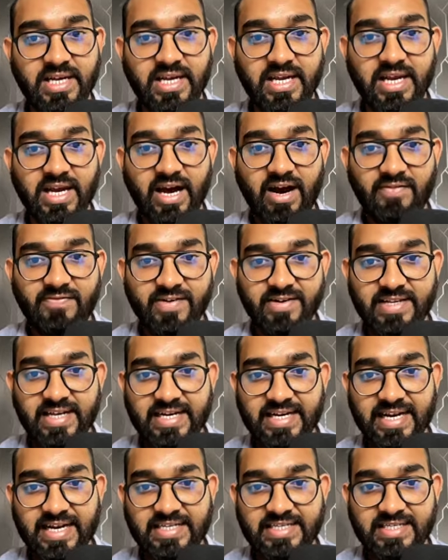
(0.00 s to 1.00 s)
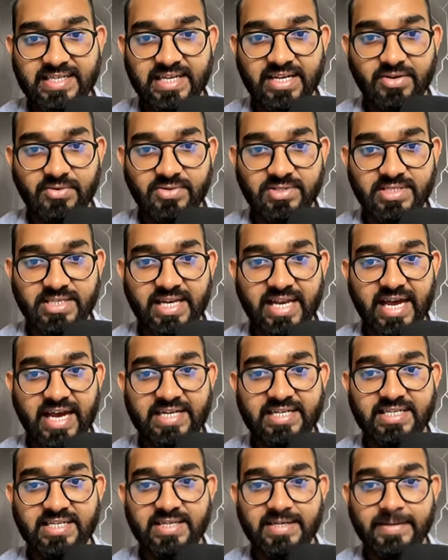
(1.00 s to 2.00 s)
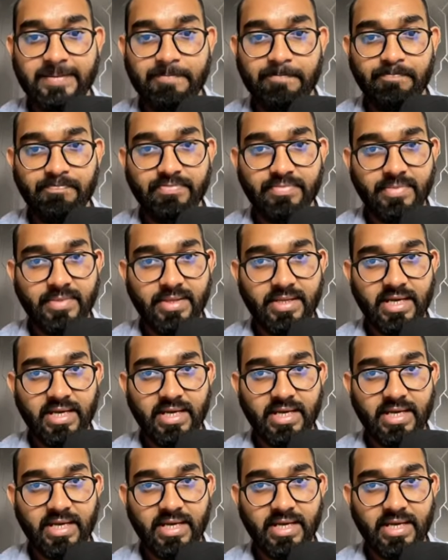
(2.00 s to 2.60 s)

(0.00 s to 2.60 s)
after that let's click on select. I'm